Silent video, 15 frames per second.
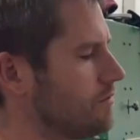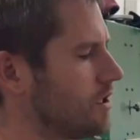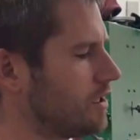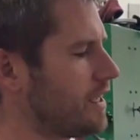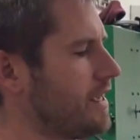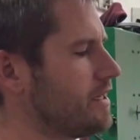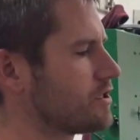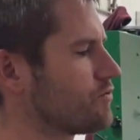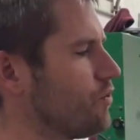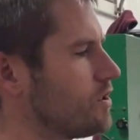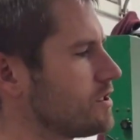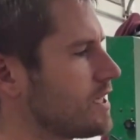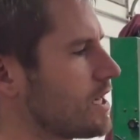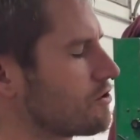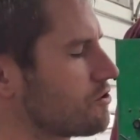latest
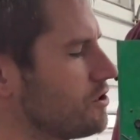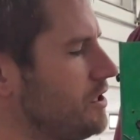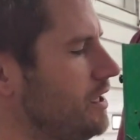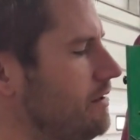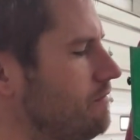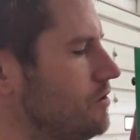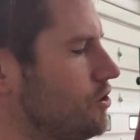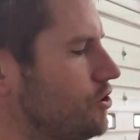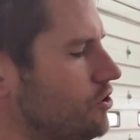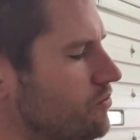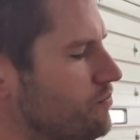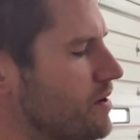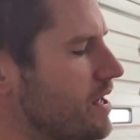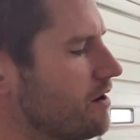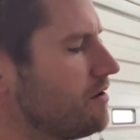ones actually even
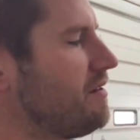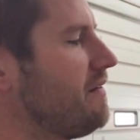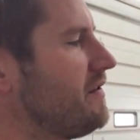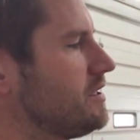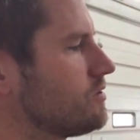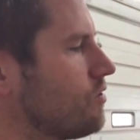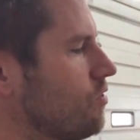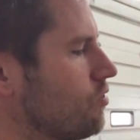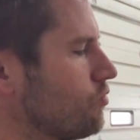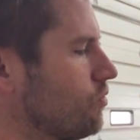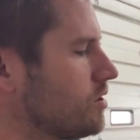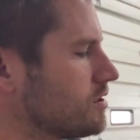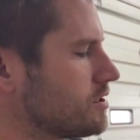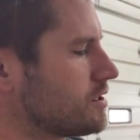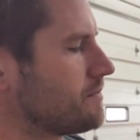shoot better than these old
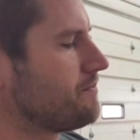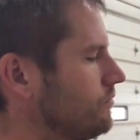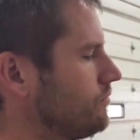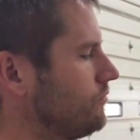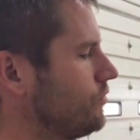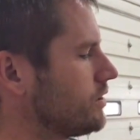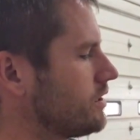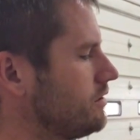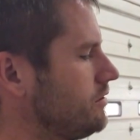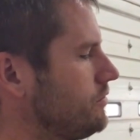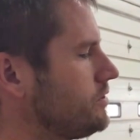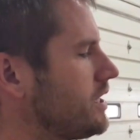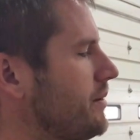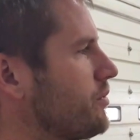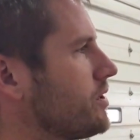ones with the new
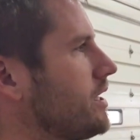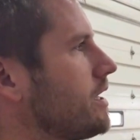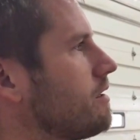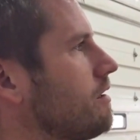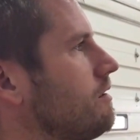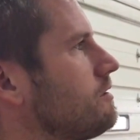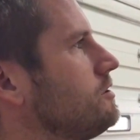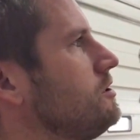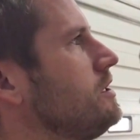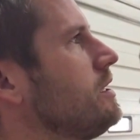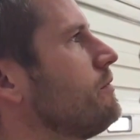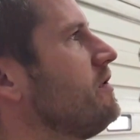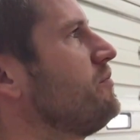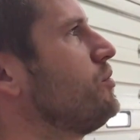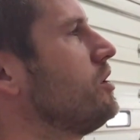taper technology that
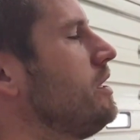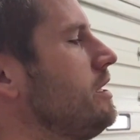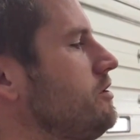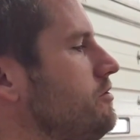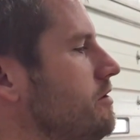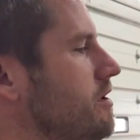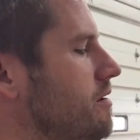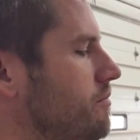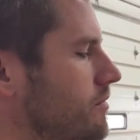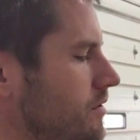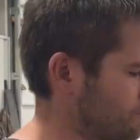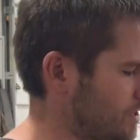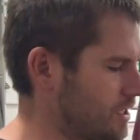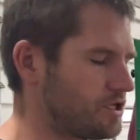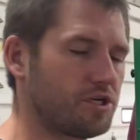we've put into them.
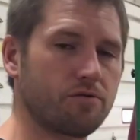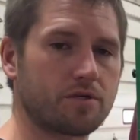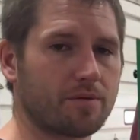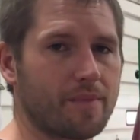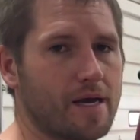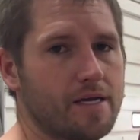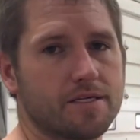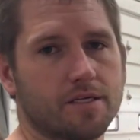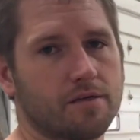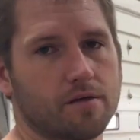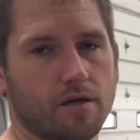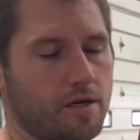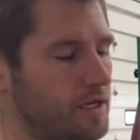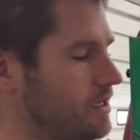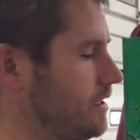It shoots amazing,
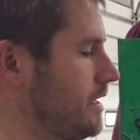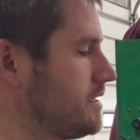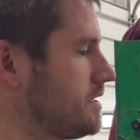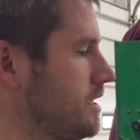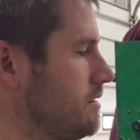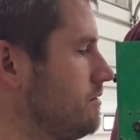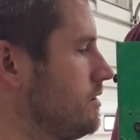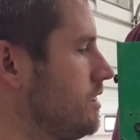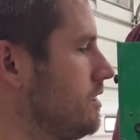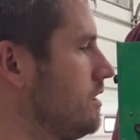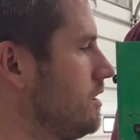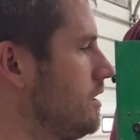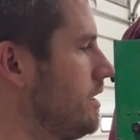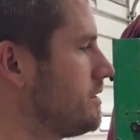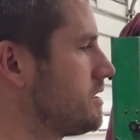and it's
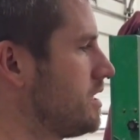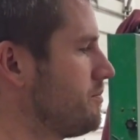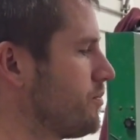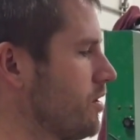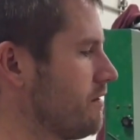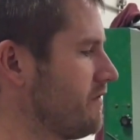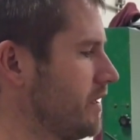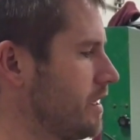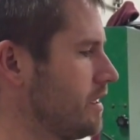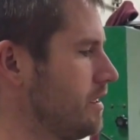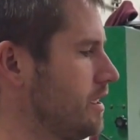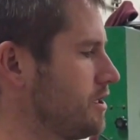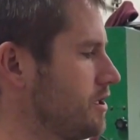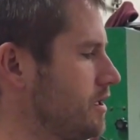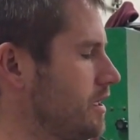in perfect
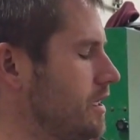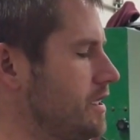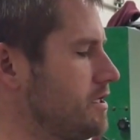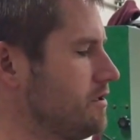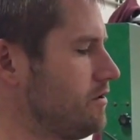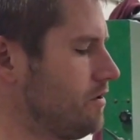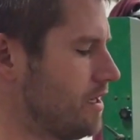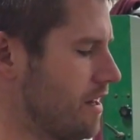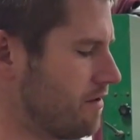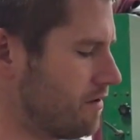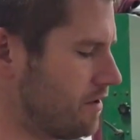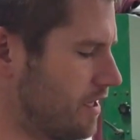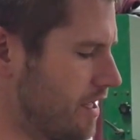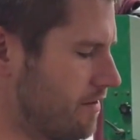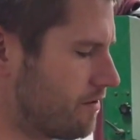condition. It needs a new
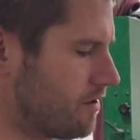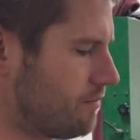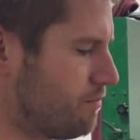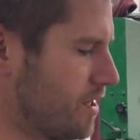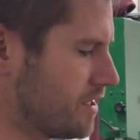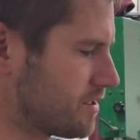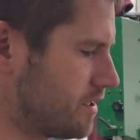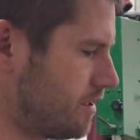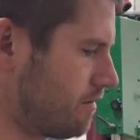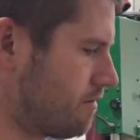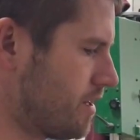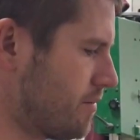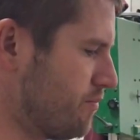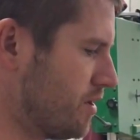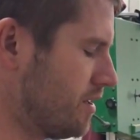leather buckskin
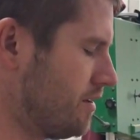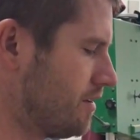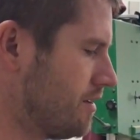grip, but